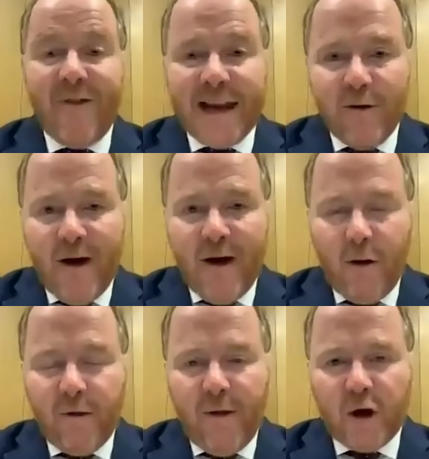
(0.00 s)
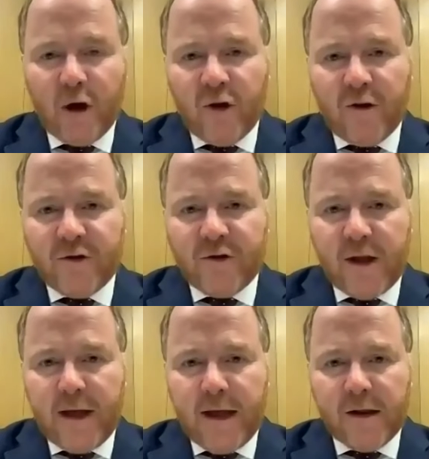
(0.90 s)
value of health and the cost of
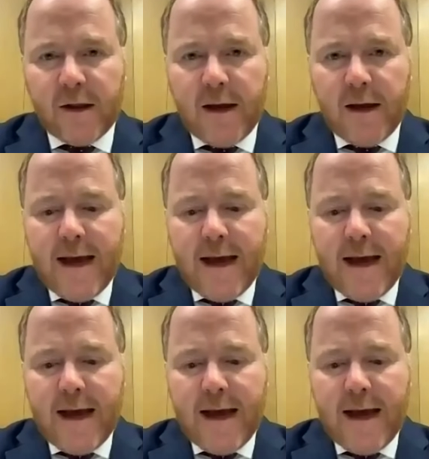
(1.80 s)
disease.